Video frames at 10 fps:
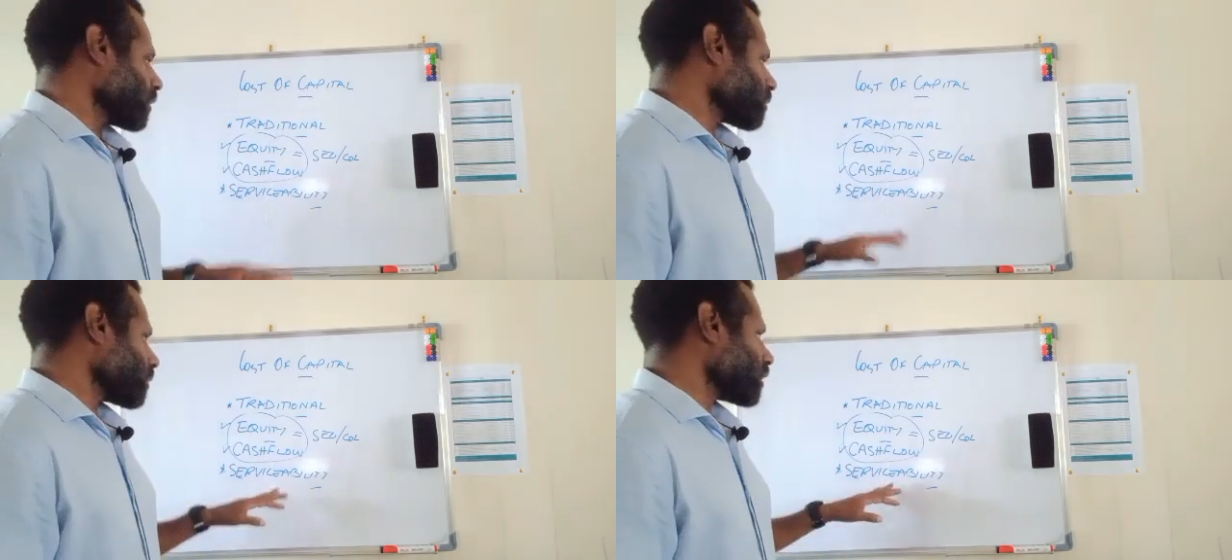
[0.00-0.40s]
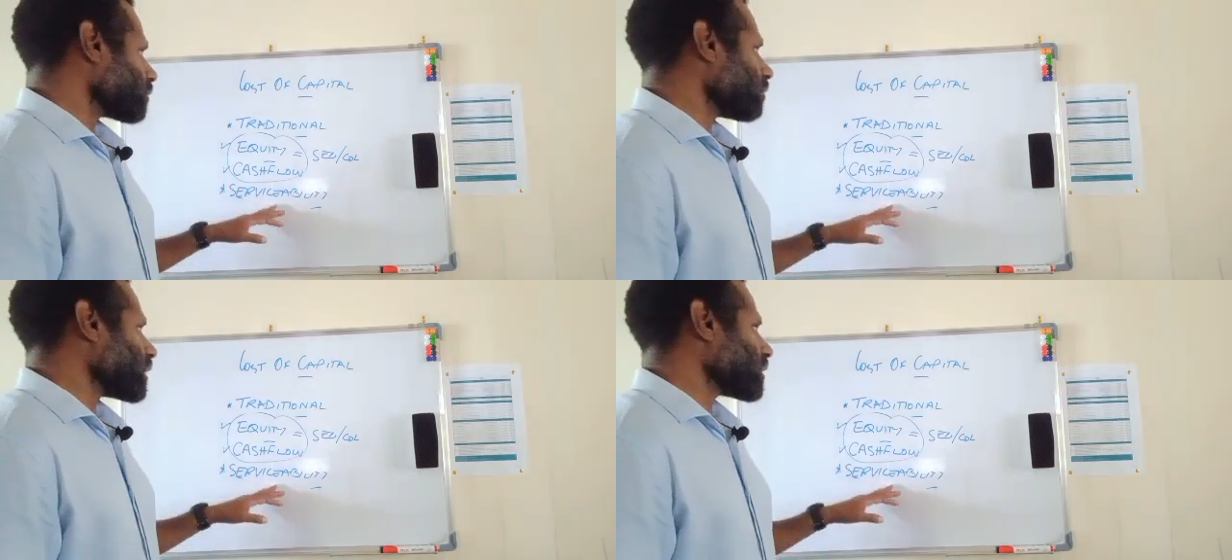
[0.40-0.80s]
So that's
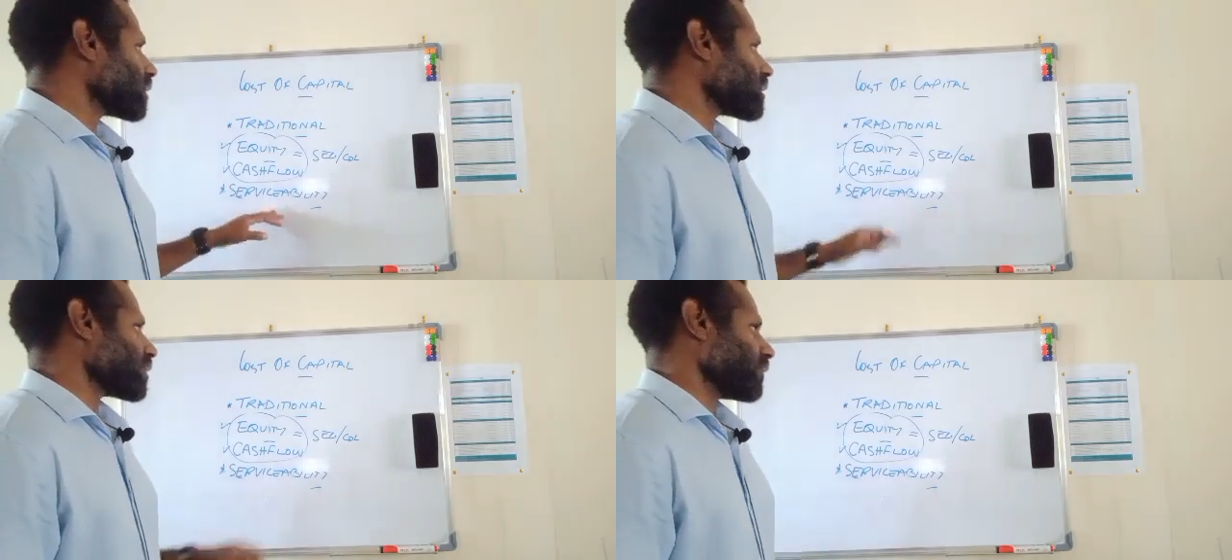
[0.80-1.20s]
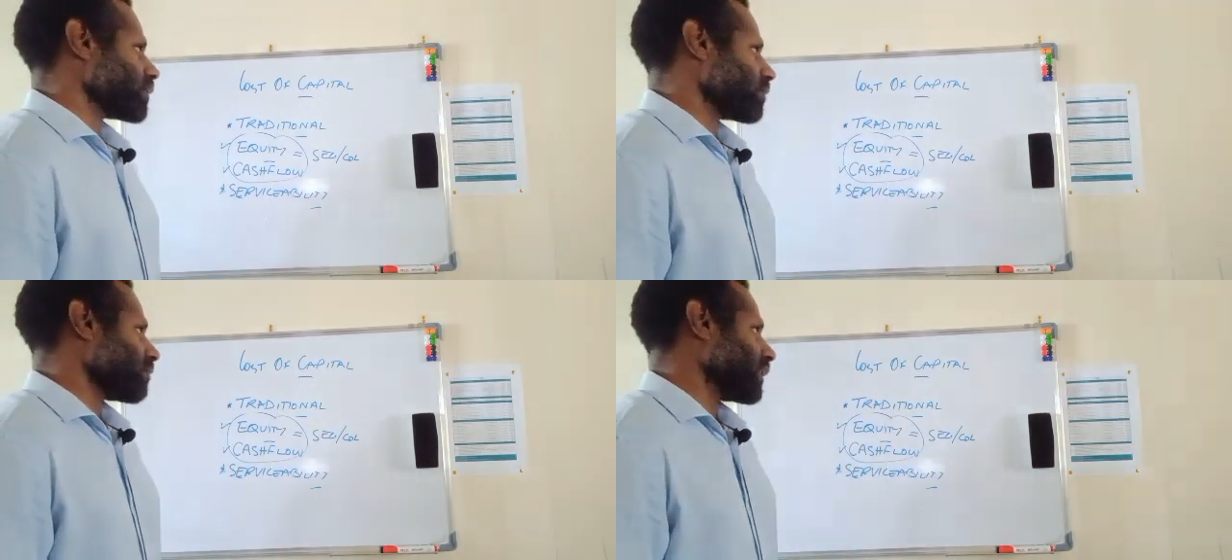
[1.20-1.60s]
basically
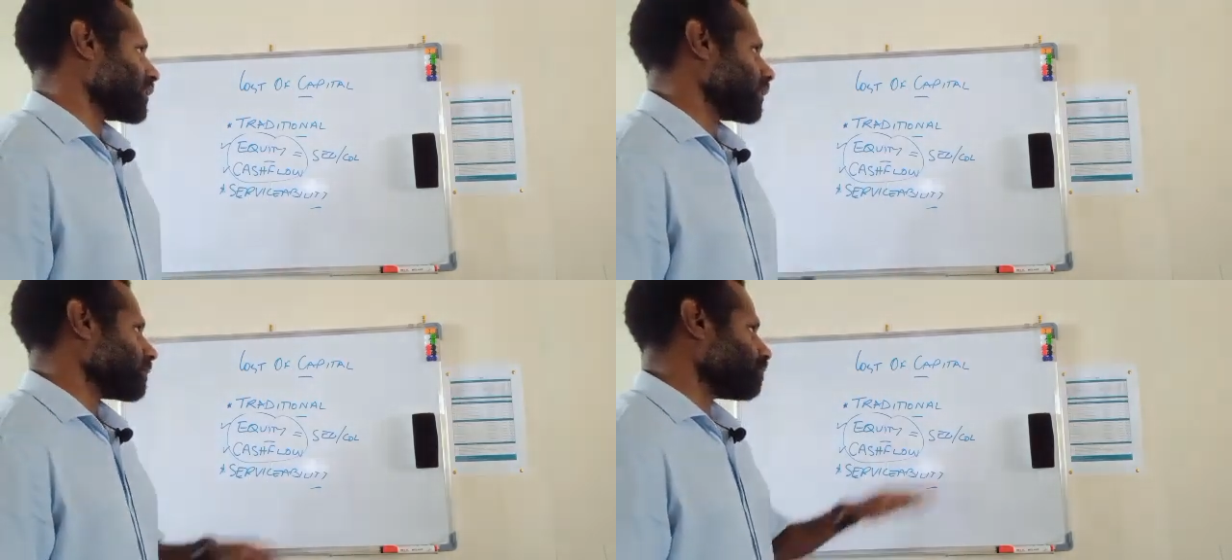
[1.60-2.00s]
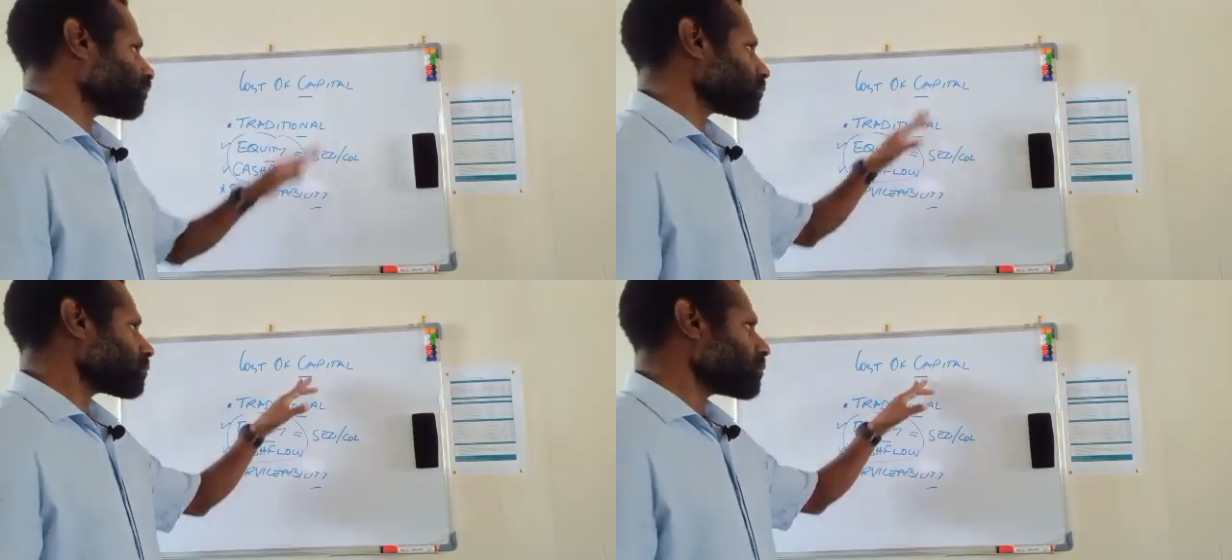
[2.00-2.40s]
serviceability.
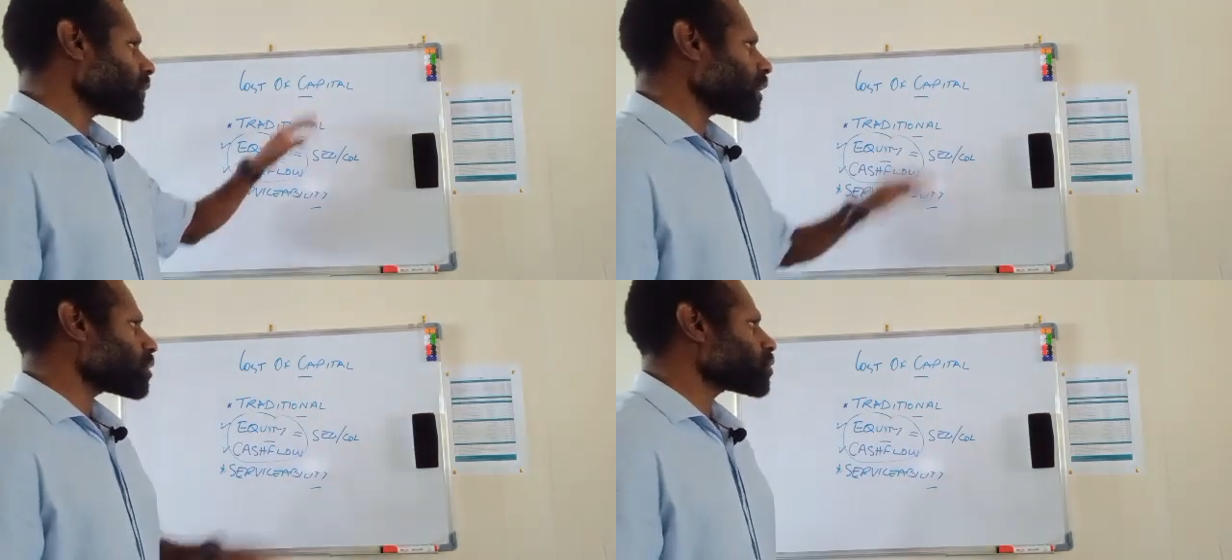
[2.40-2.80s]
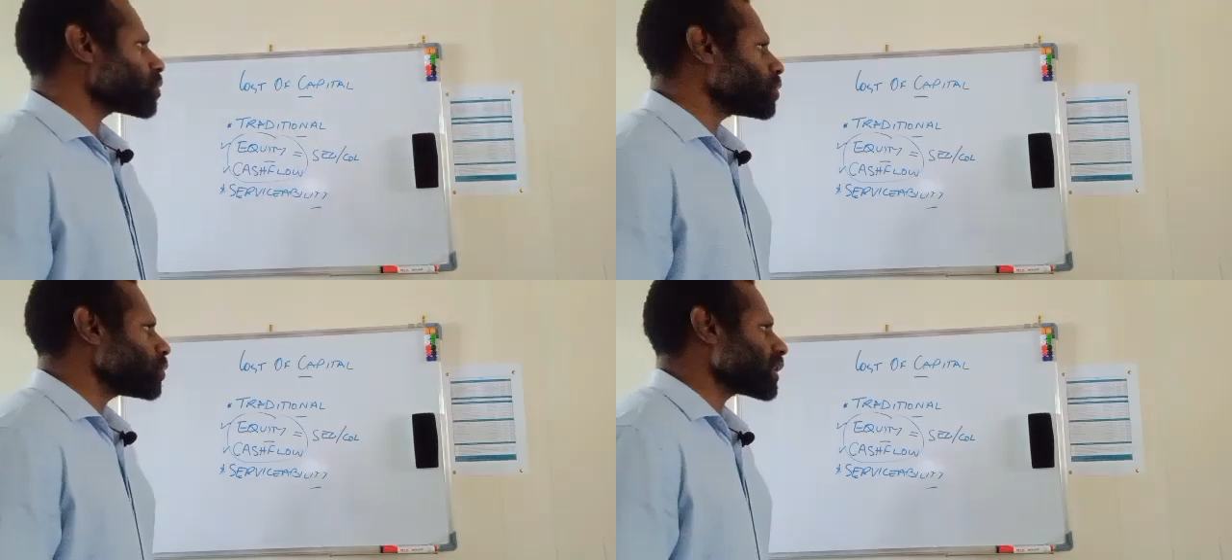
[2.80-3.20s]

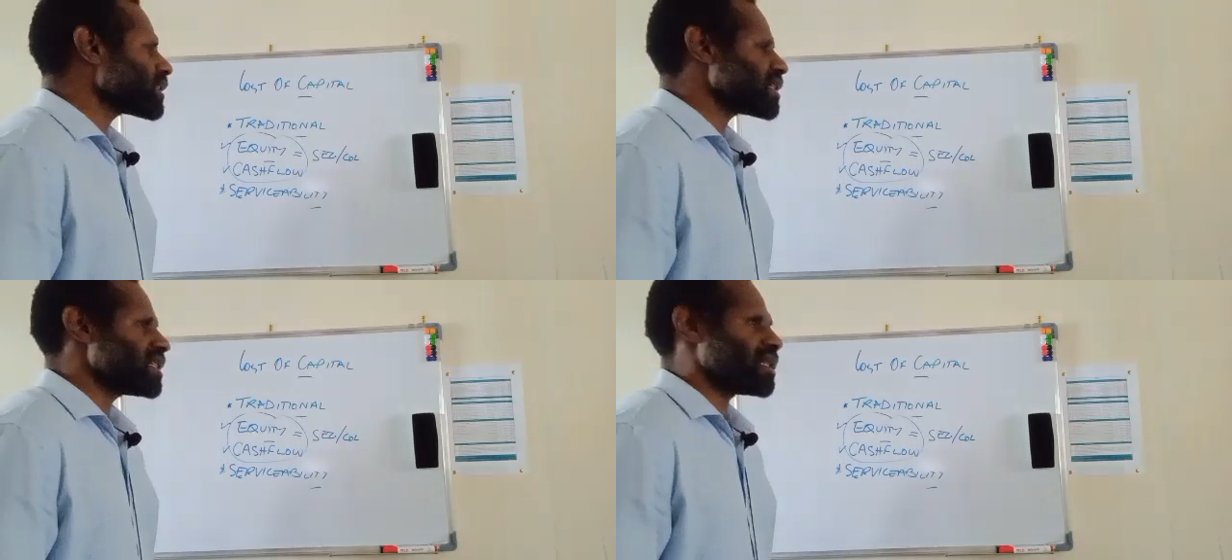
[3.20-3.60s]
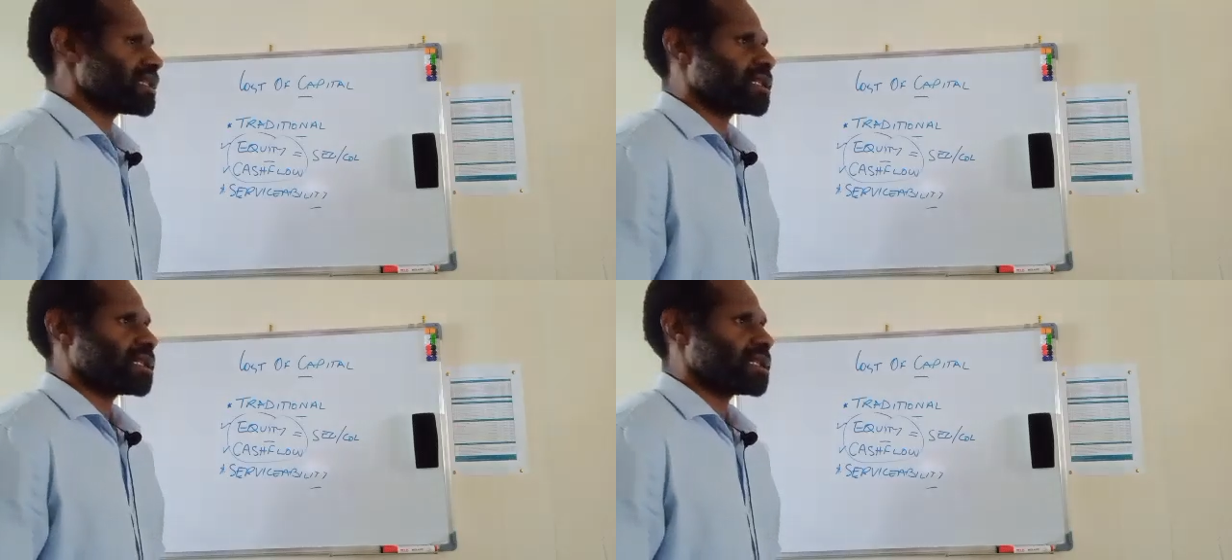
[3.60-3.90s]
So you can see that